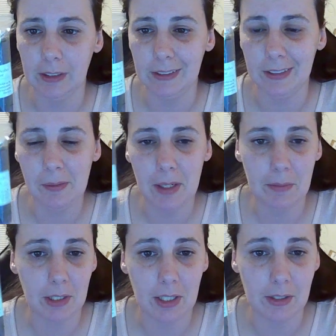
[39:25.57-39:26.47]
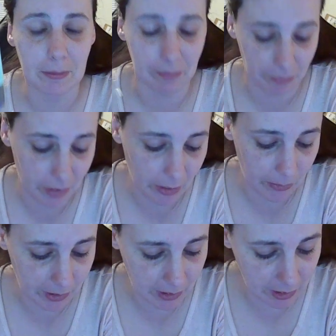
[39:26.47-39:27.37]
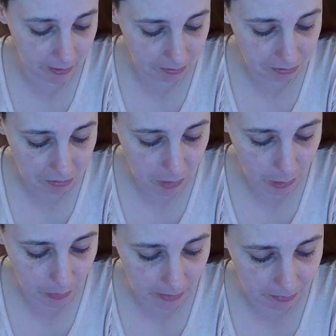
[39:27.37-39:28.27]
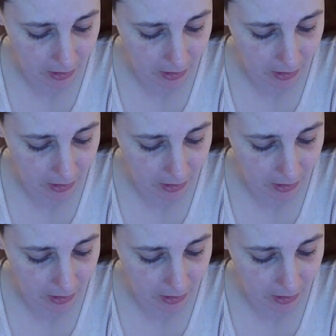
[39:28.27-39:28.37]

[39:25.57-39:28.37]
and sometimes it doesn't. So we'll see which one.